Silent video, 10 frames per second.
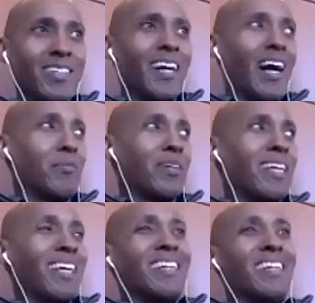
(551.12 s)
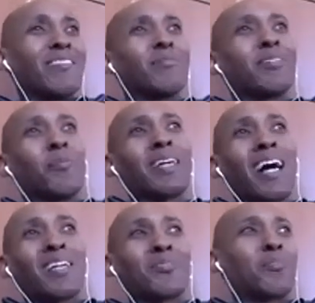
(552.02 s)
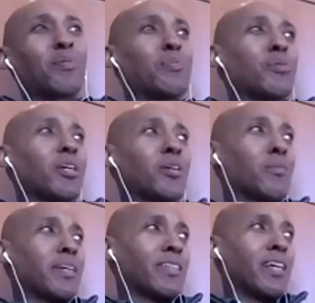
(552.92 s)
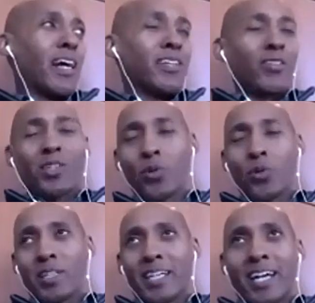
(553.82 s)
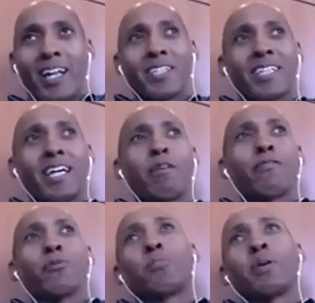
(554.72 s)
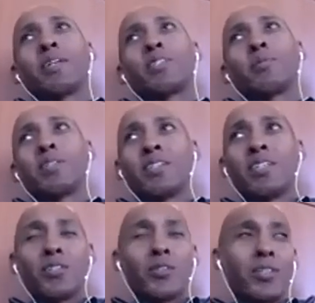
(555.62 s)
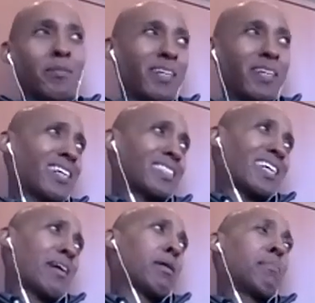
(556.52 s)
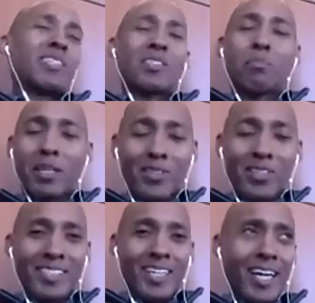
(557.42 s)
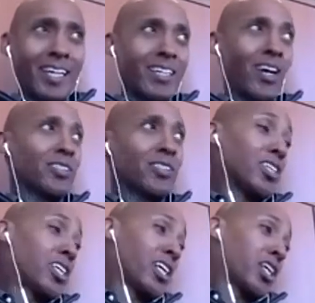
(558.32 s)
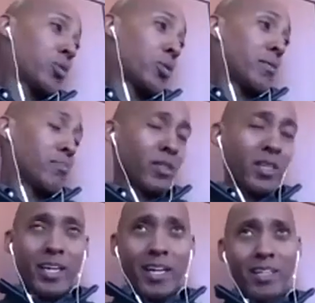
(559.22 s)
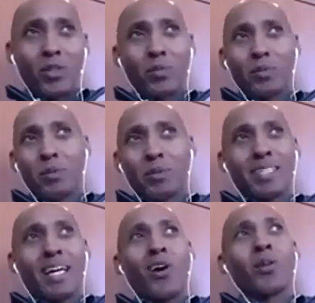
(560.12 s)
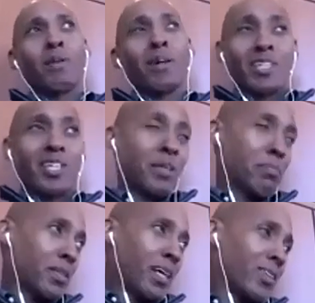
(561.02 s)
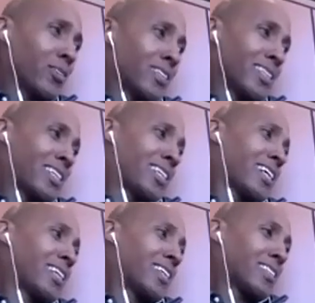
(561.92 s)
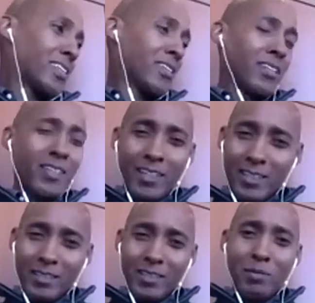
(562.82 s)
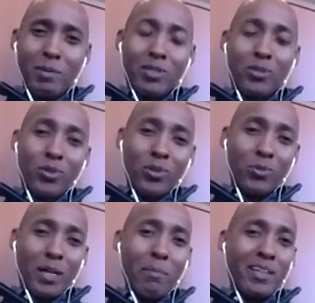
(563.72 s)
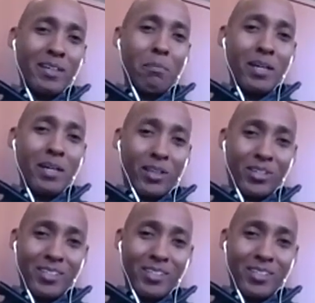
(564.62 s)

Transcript: And be honest with people here. I'm like, I was working at a college and I got my first paid speaking deal, and I'm like, I might make some money on the side. And all of a sudden the check showed up, and I told people it's not all about the check, but I looked at the check and it's like, this is about 2/3 of what I'm making a month.